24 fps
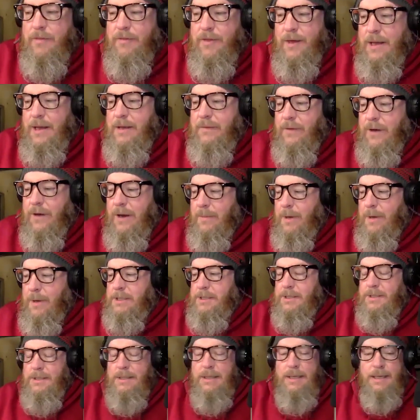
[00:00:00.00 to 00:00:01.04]
thank you very
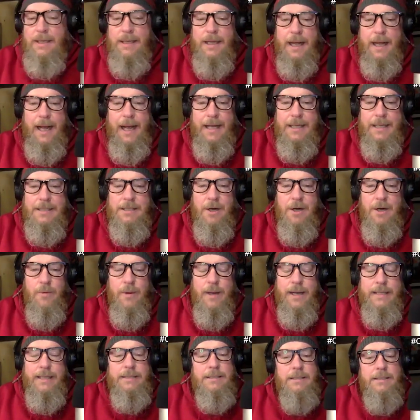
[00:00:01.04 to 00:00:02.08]
much, as
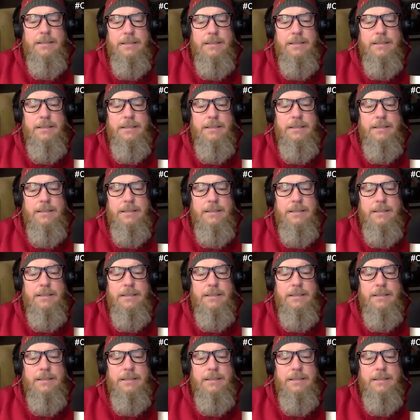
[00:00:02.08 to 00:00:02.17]
always.